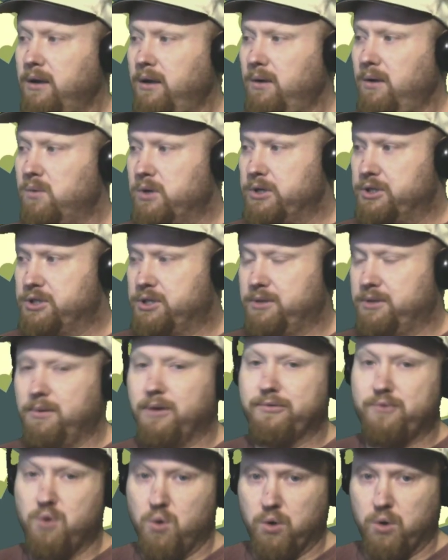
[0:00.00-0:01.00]
which,
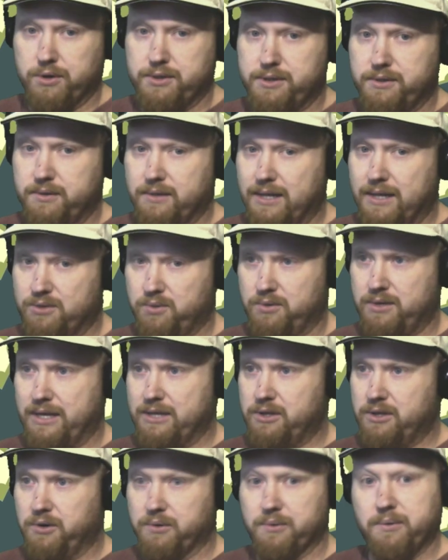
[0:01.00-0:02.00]
of course, that's what they
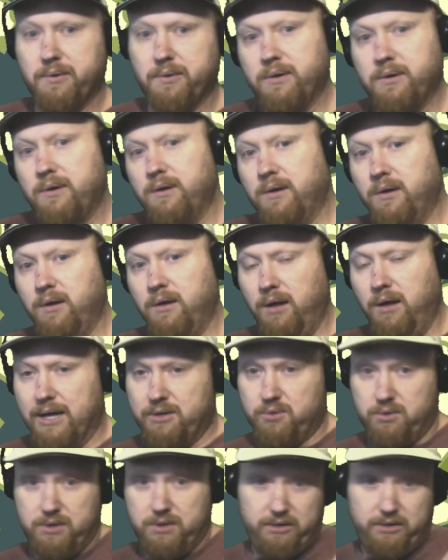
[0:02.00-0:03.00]
do.
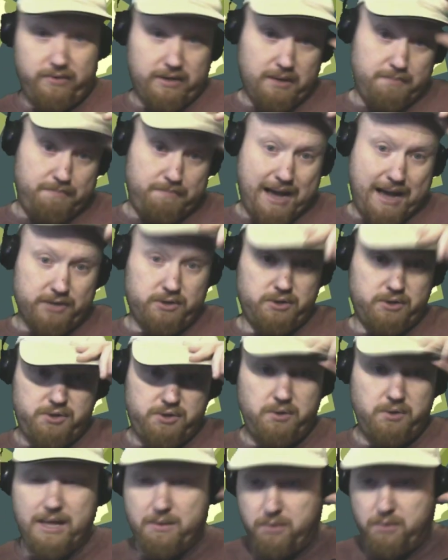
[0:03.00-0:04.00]
That's what these fucking bastards
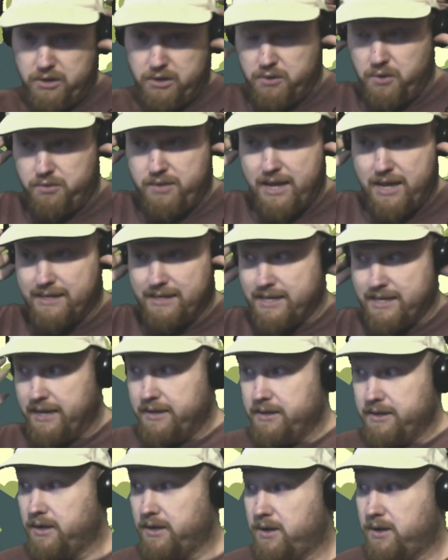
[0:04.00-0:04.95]
do. They want to do things that,